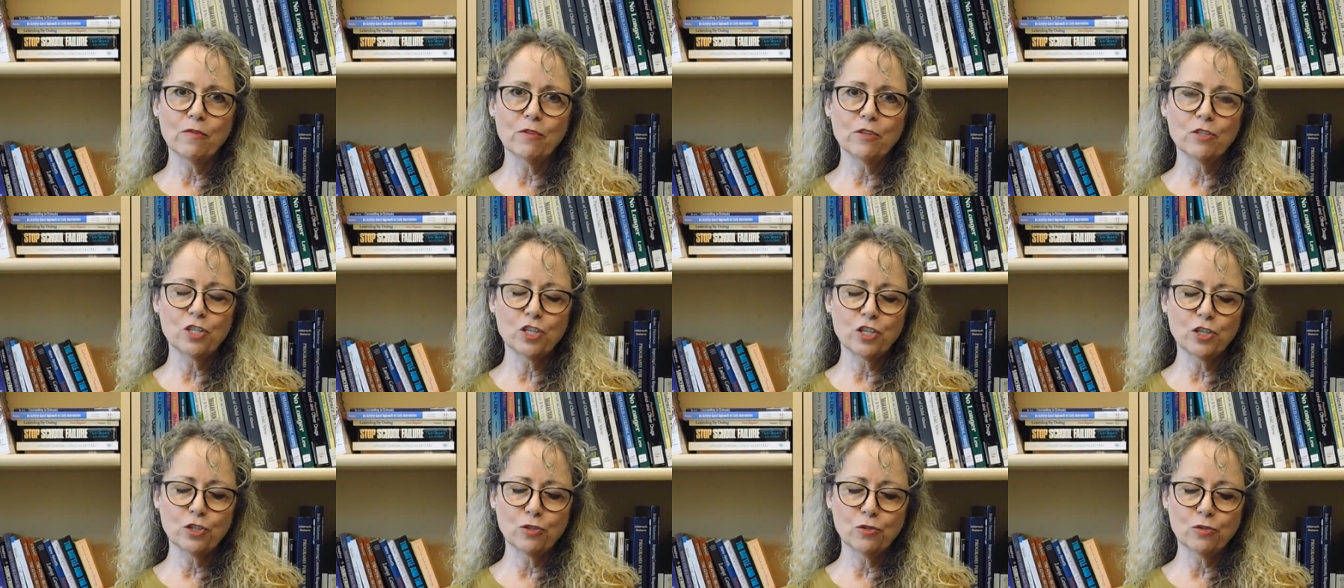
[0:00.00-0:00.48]
for
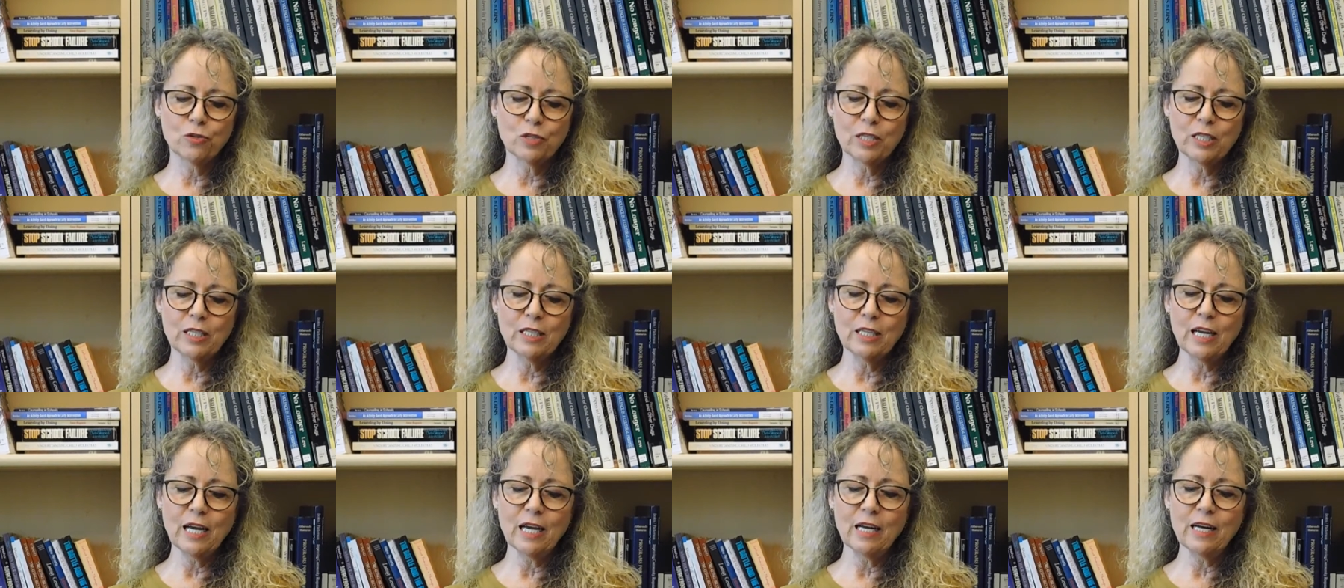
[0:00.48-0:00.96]

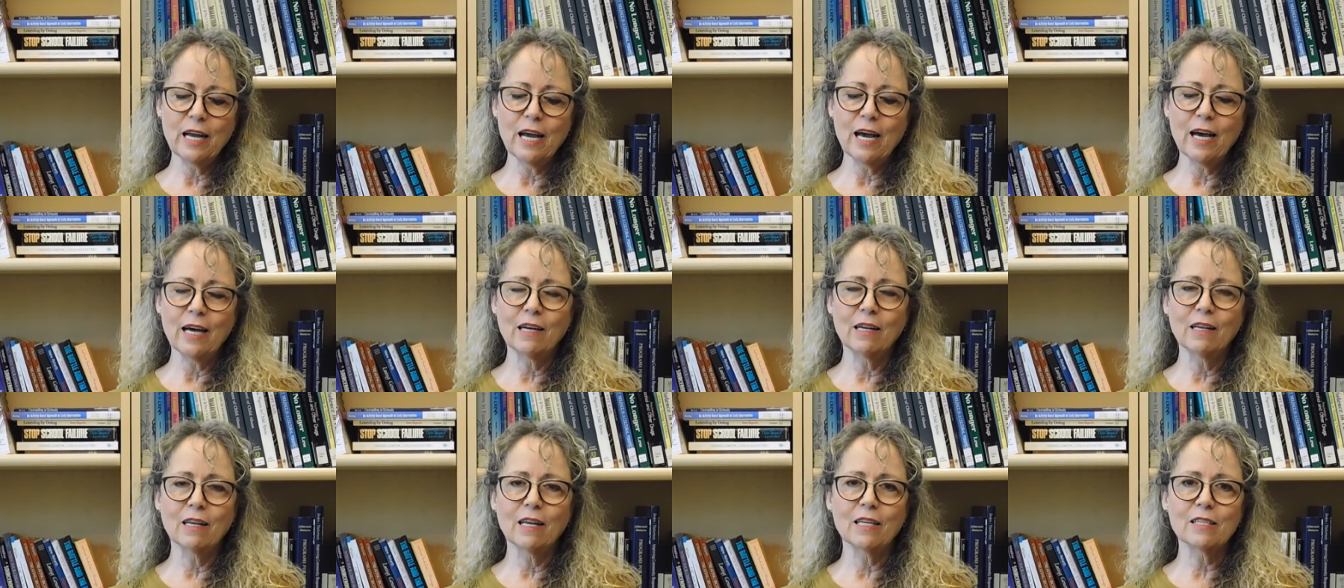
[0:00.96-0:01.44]
children and
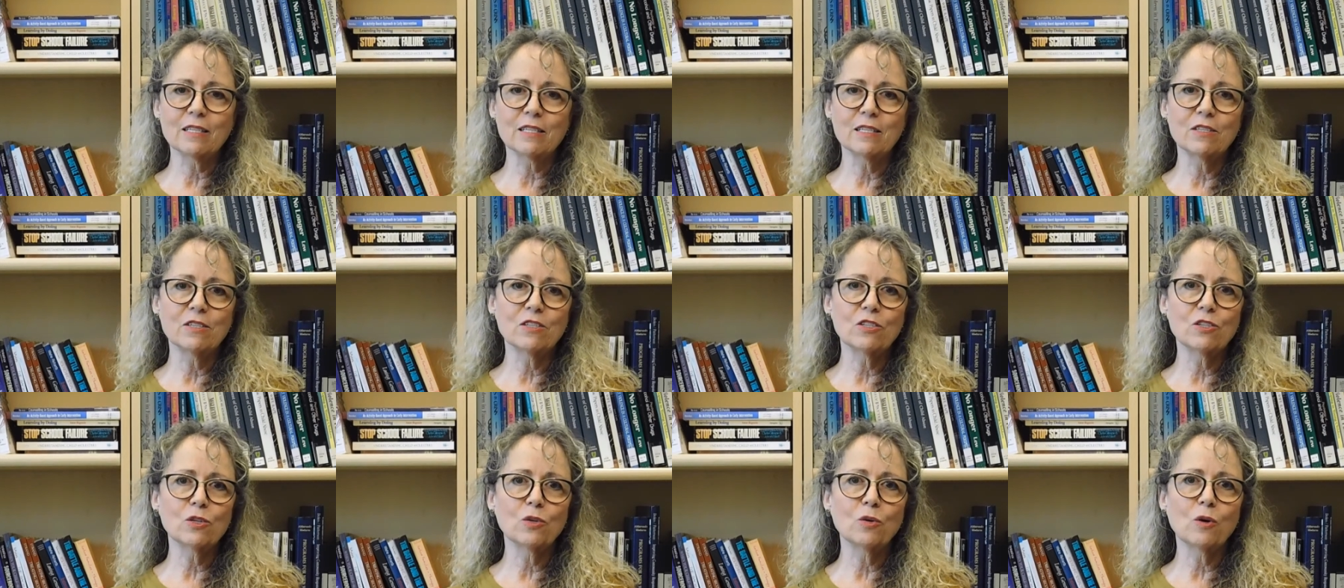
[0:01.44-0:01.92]

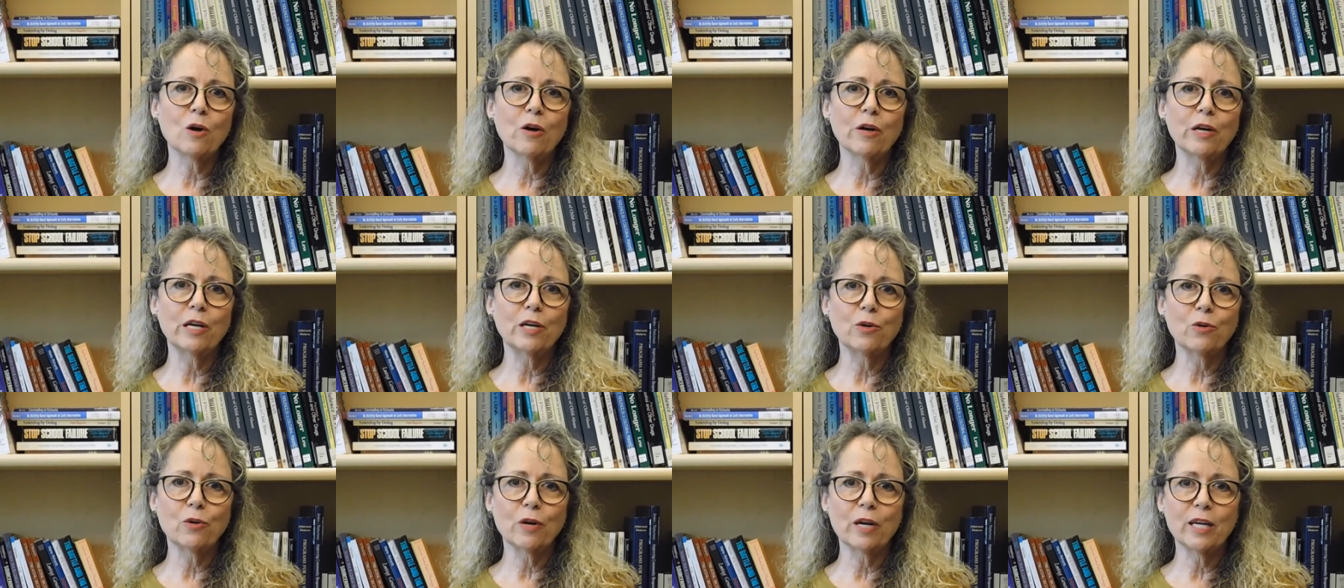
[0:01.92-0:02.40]
adolescents who are
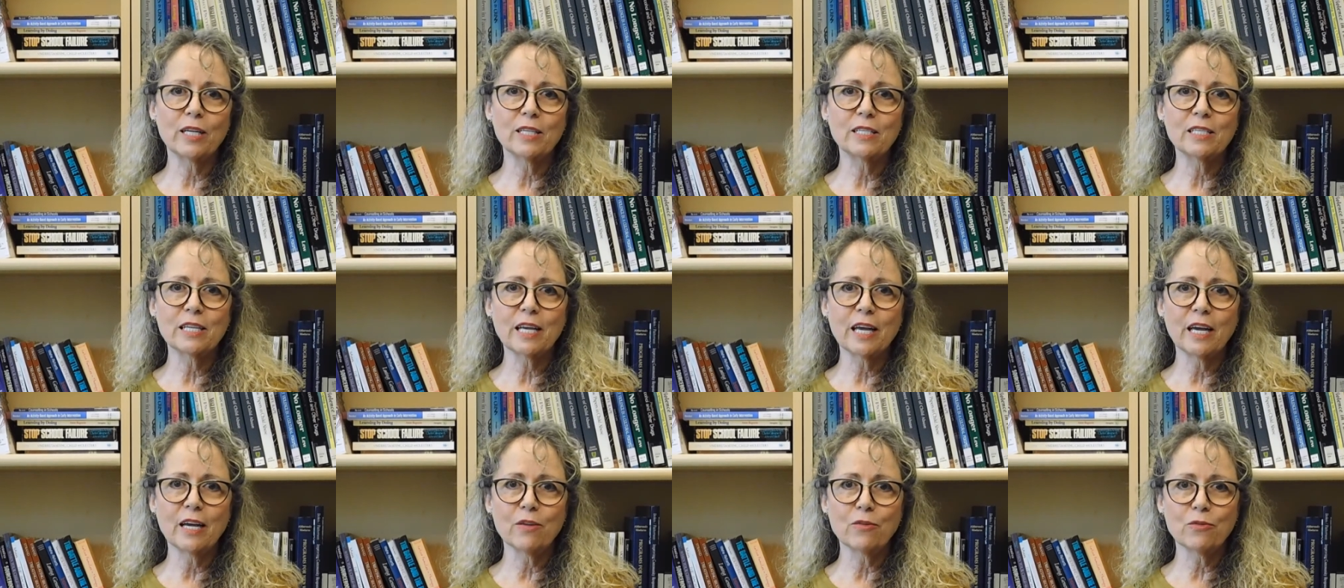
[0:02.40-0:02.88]
in grades
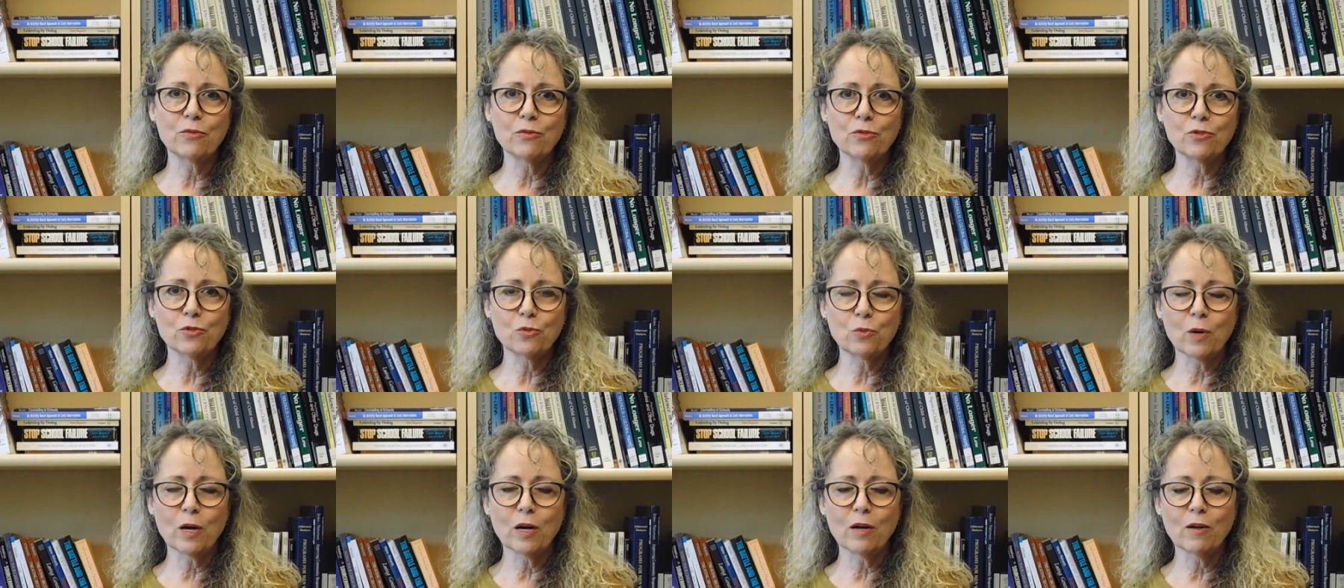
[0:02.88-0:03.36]
K through
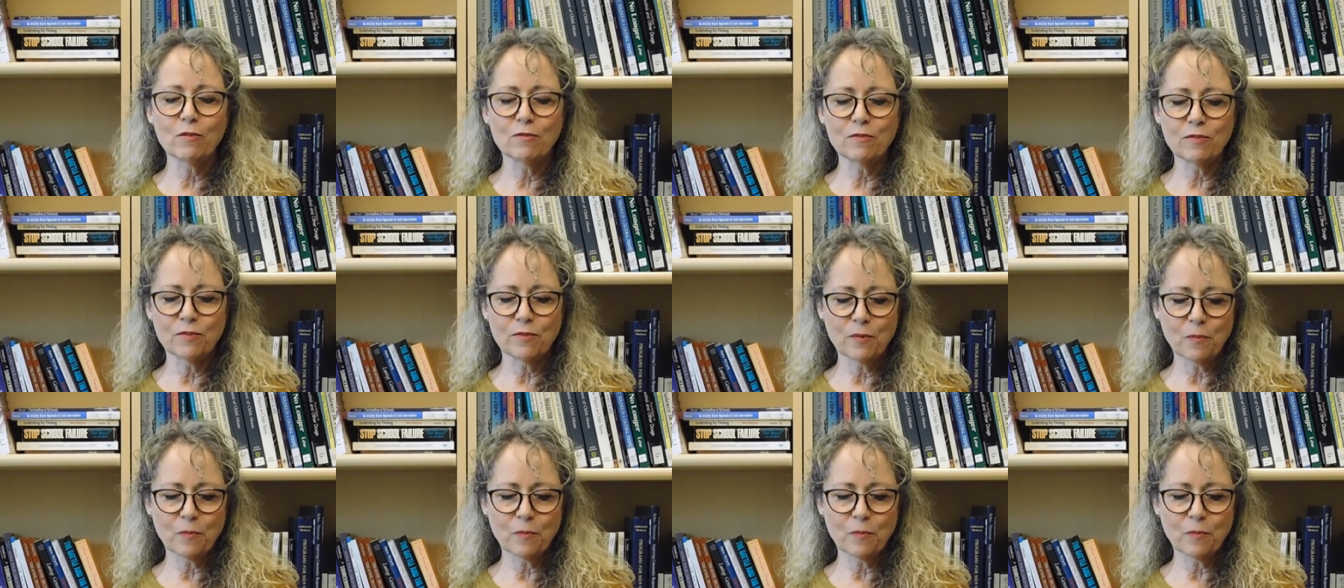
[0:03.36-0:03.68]
12.